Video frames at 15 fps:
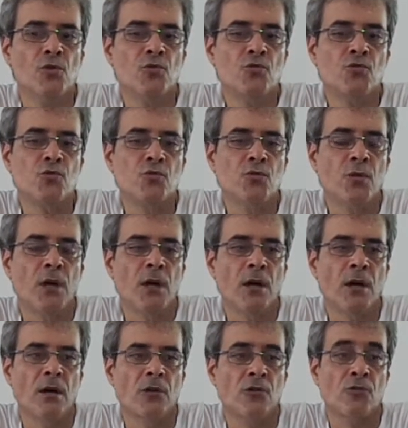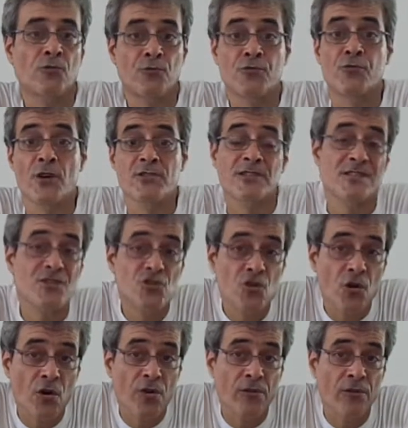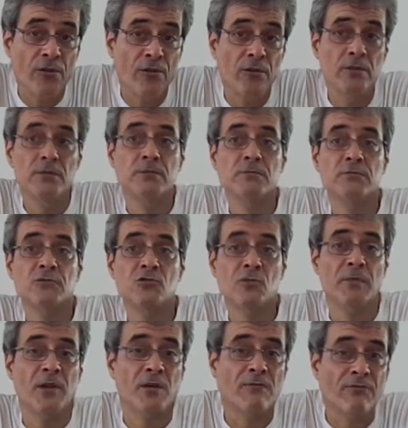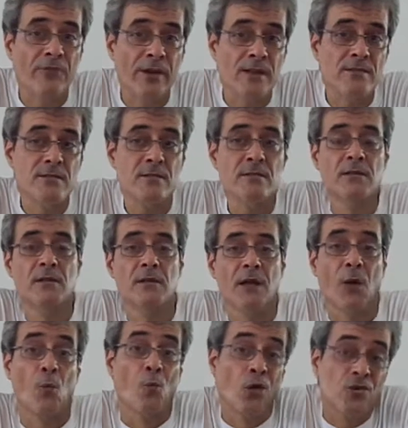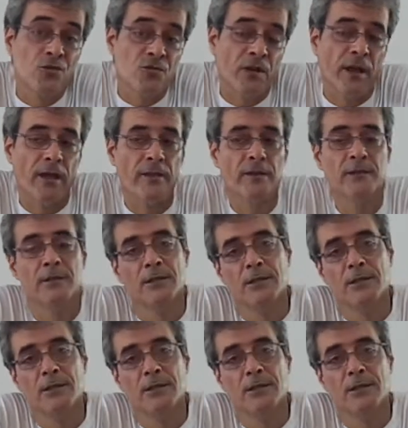to uh, each other, to become friends and work together.